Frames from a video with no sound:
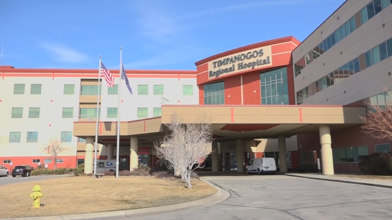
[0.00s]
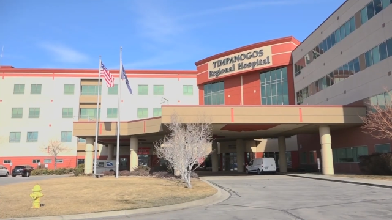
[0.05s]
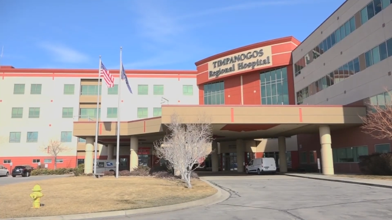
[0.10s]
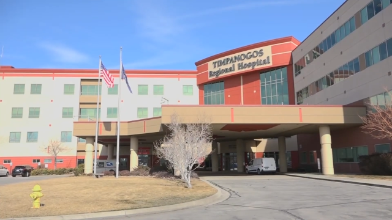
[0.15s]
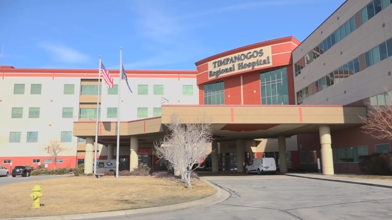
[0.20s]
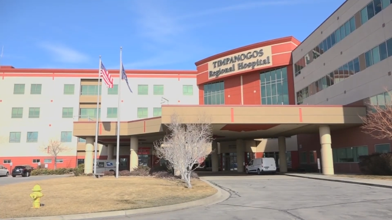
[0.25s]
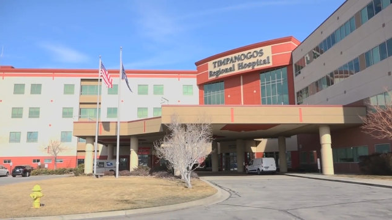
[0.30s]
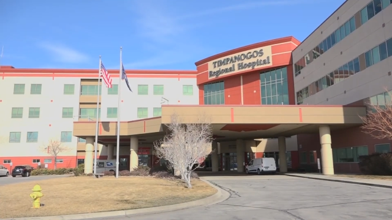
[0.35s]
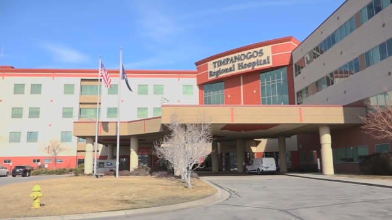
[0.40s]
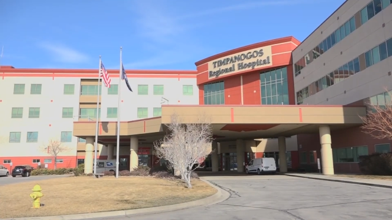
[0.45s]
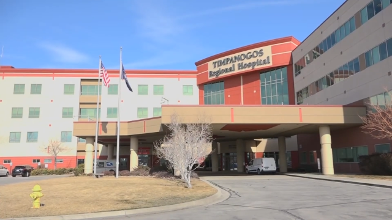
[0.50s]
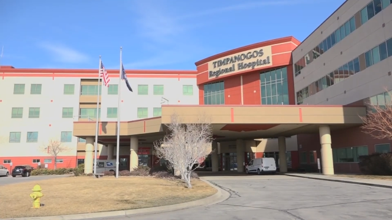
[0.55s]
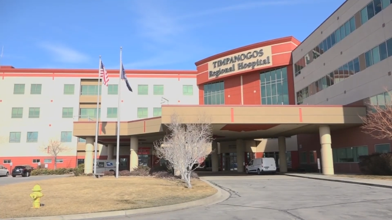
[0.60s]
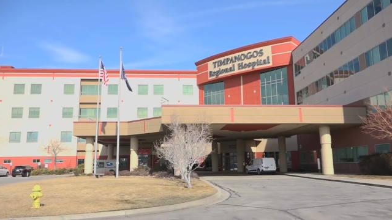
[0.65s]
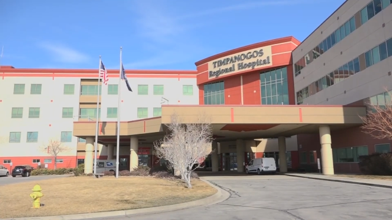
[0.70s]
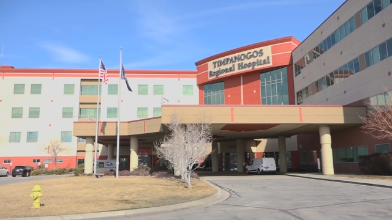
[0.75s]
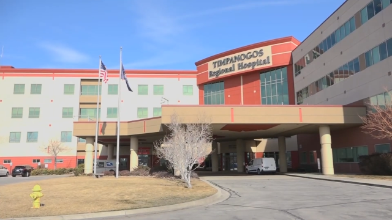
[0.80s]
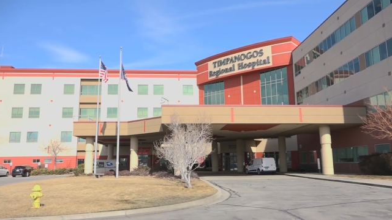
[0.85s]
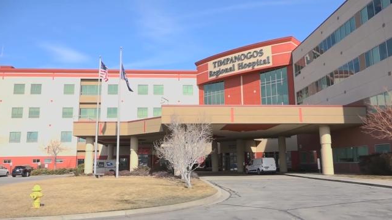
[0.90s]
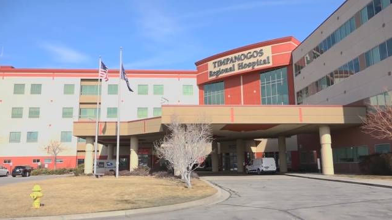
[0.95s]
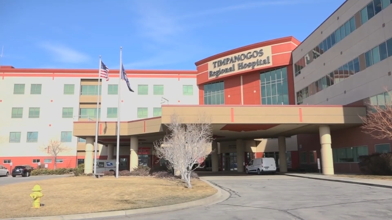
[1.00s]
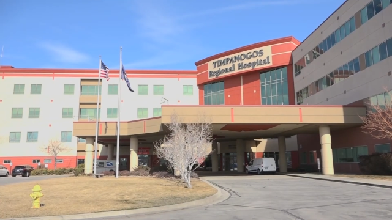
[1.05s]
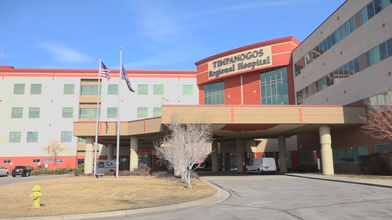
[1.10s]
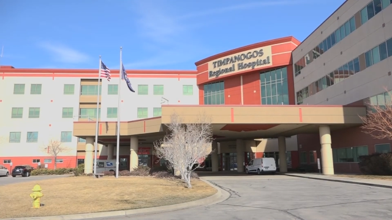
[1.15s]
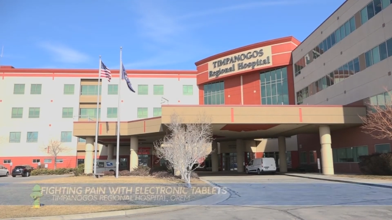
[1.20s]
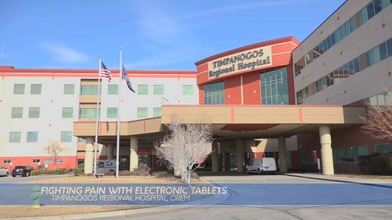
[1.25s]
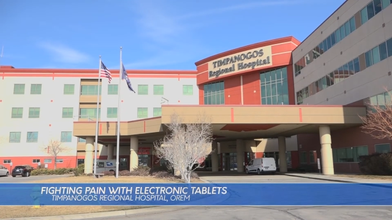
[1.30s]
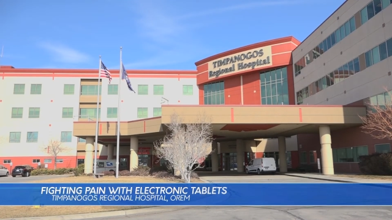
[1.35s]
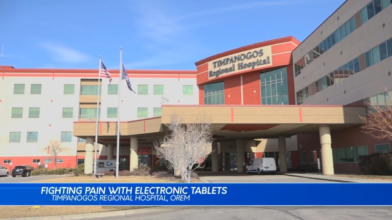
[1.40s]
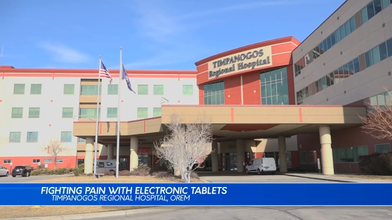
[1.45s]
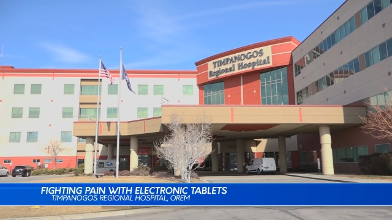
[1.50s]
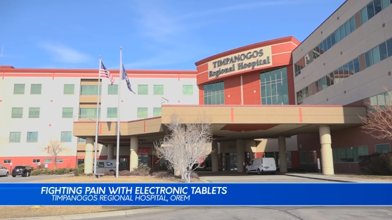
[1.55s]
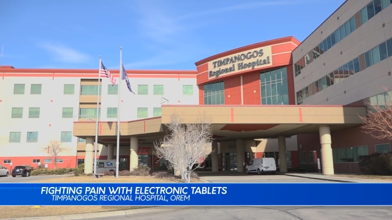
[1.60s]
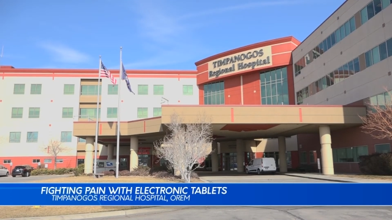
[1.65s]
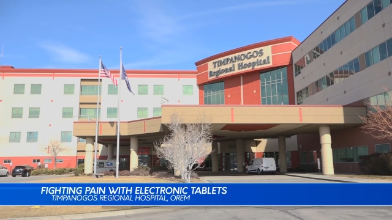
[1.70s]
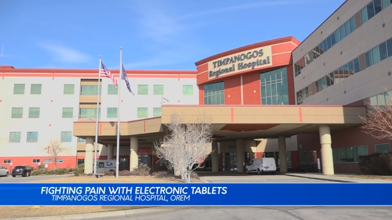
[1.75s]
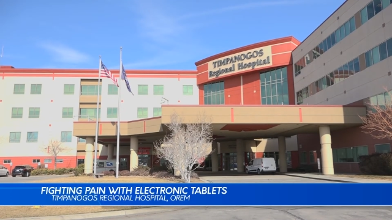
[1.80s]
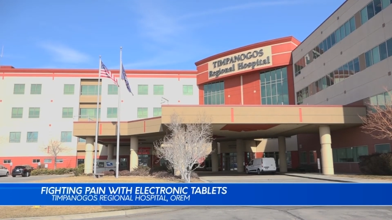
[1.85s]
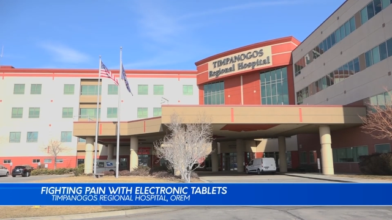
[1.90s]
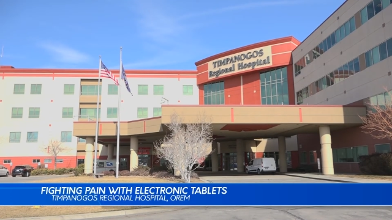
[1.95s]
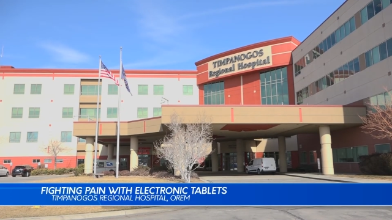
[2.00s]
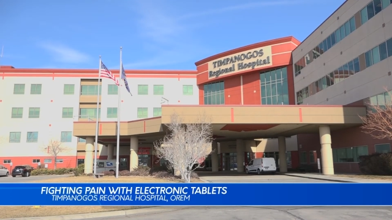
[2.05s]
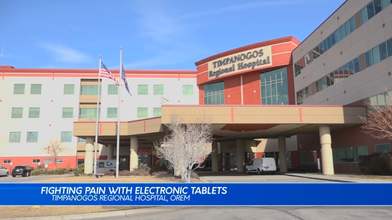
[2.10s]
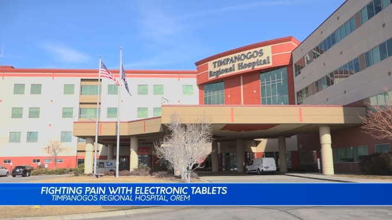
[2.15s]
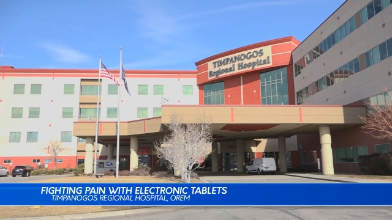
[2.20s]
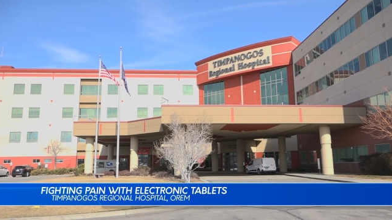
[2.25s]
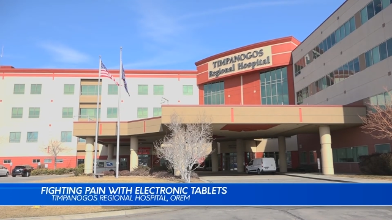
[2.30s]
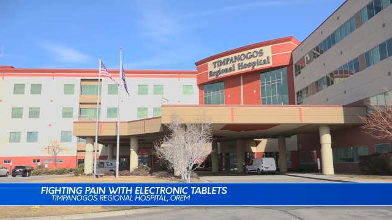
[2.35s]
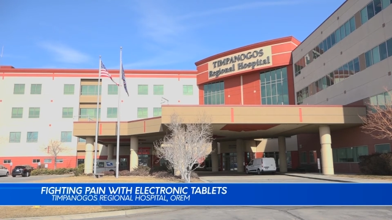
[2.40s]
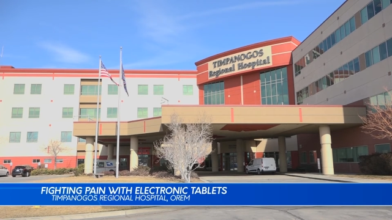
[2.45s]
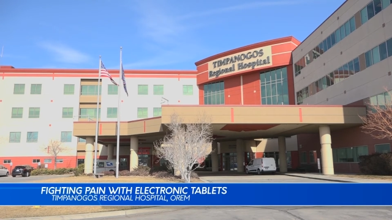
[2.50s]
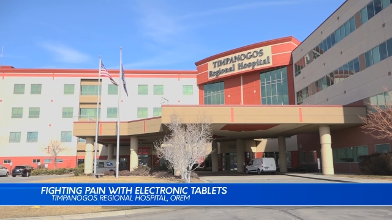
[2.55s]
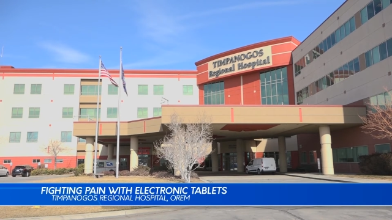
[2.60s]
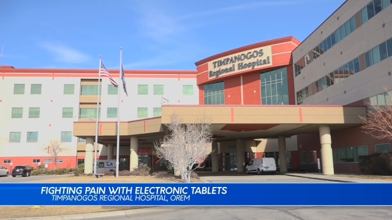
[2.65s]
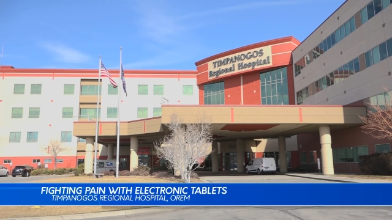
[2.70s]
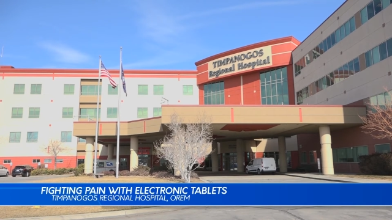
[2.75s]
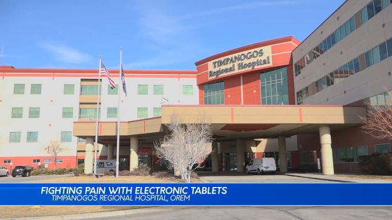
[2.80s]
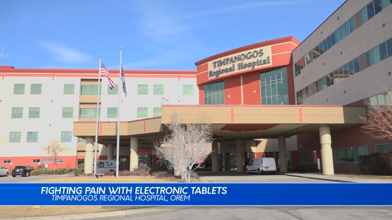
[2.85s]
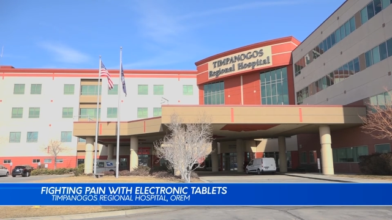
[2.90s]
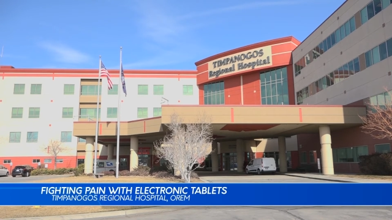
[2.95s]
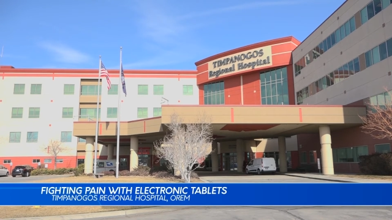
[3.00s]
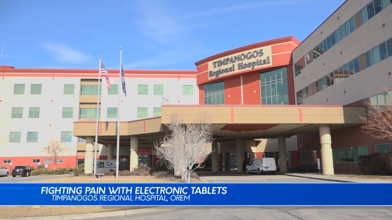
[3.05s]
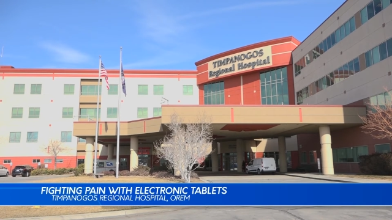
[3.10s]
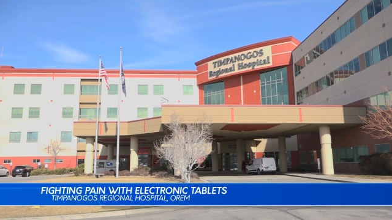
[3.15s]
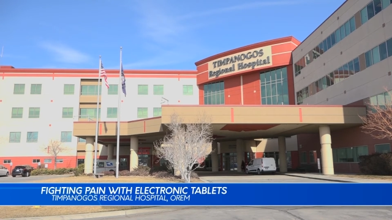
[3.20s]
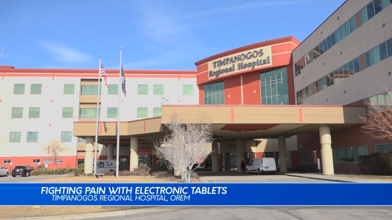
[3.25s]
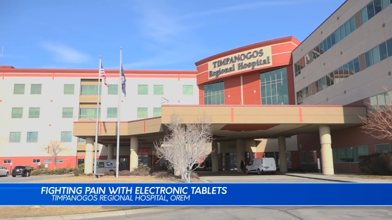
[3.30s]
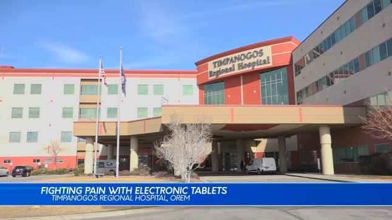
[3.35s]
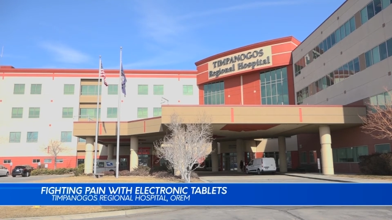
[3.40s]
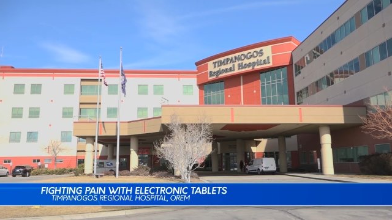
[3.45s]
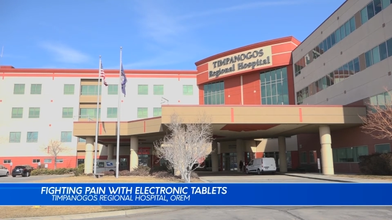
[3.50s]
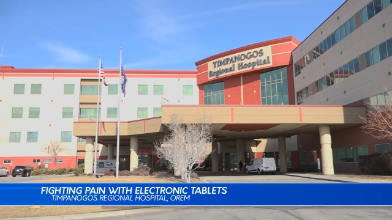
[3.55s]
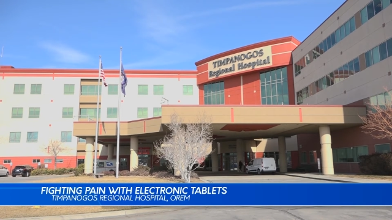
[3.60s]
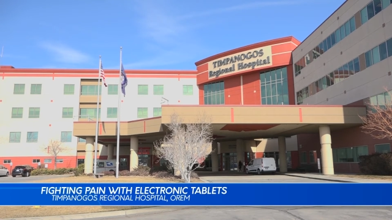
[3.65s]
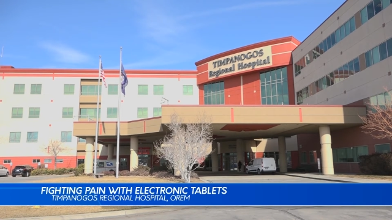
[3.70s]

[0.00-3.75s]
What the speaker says: Nobody's mouth can be seen.